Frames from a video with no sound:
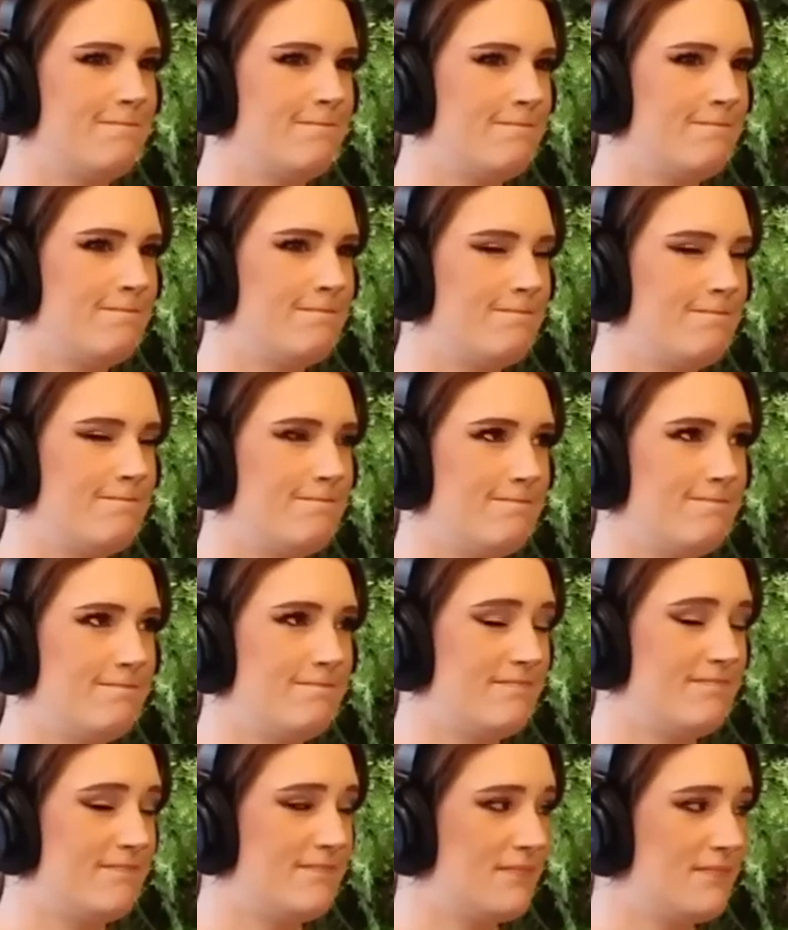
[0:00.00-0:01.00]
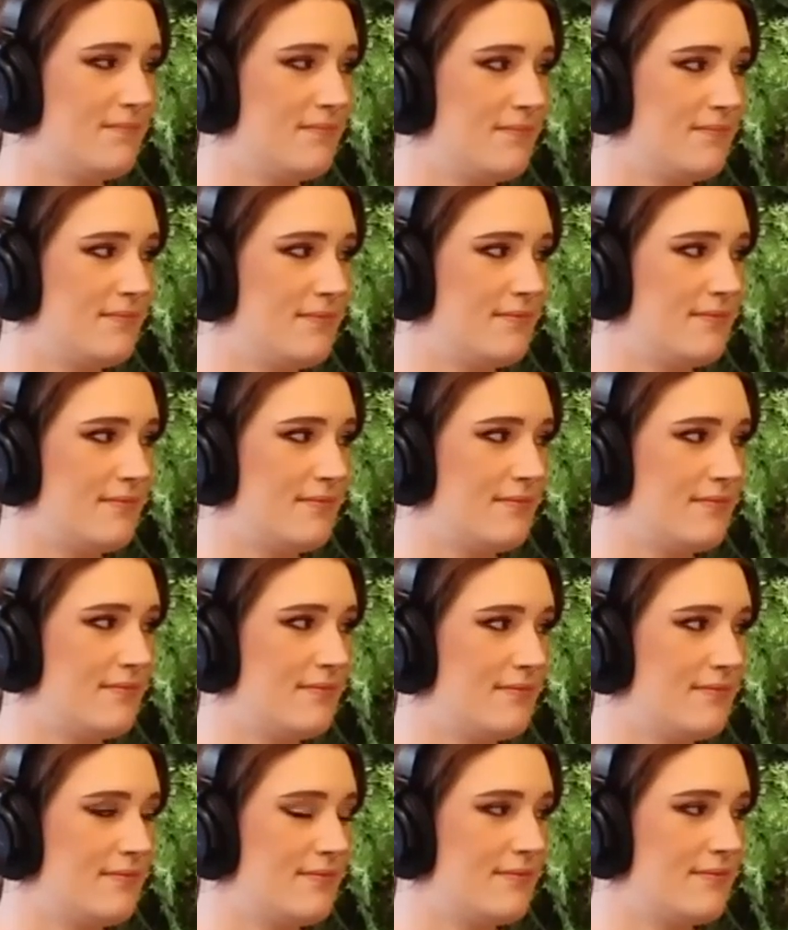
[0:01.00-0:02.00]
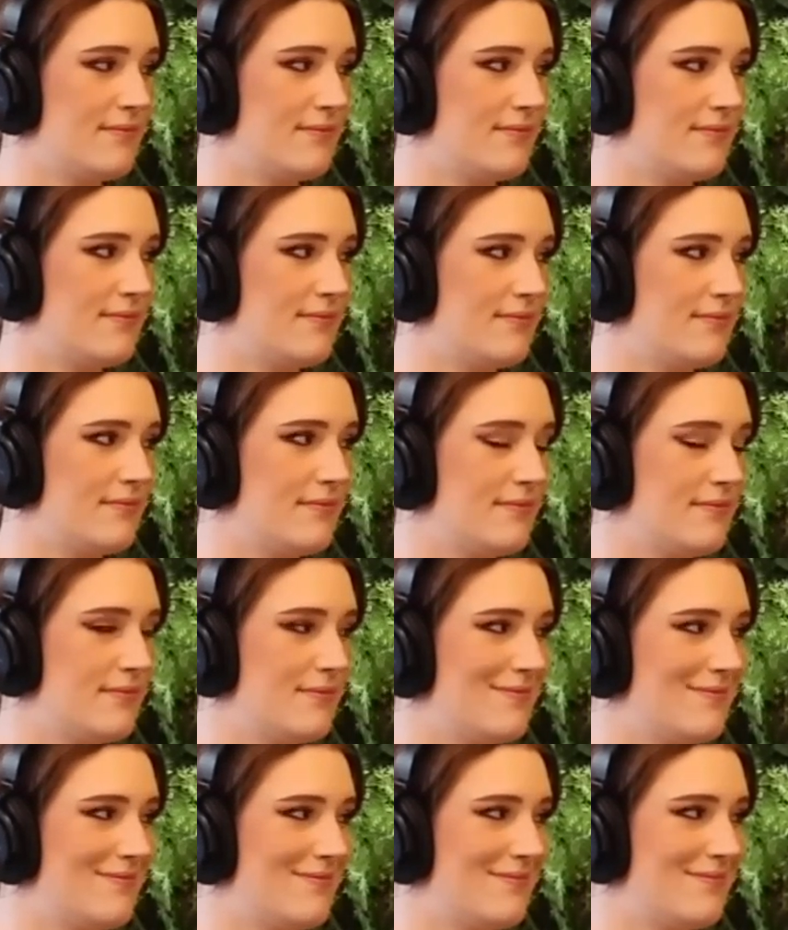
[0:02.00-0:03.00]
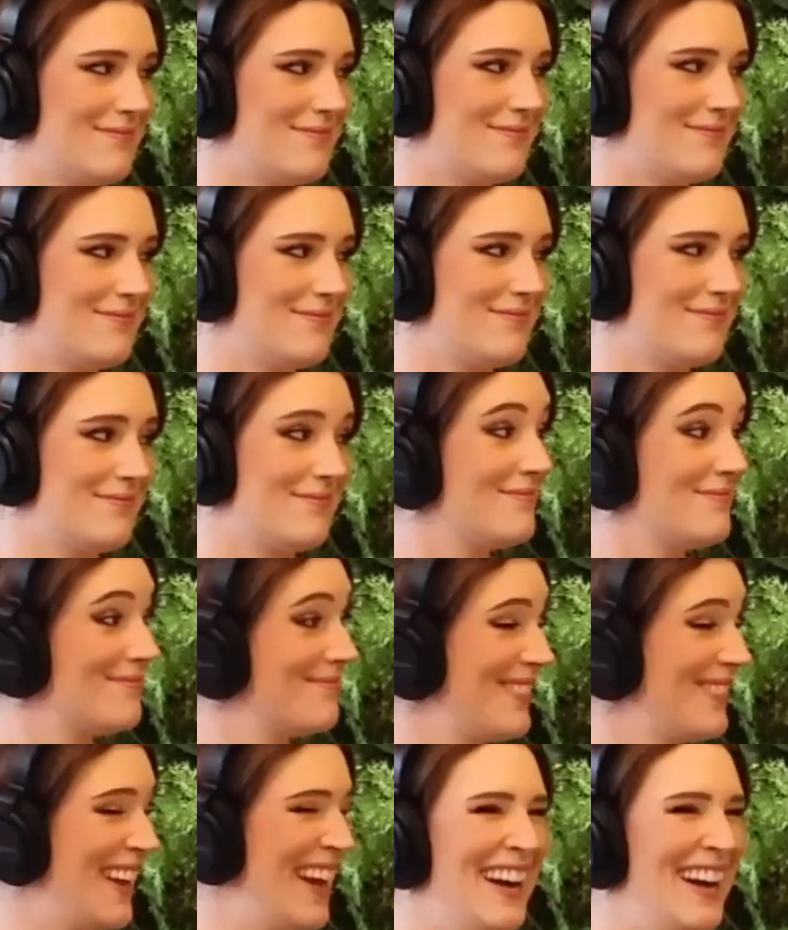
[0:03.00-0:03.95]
This person isn't speaking.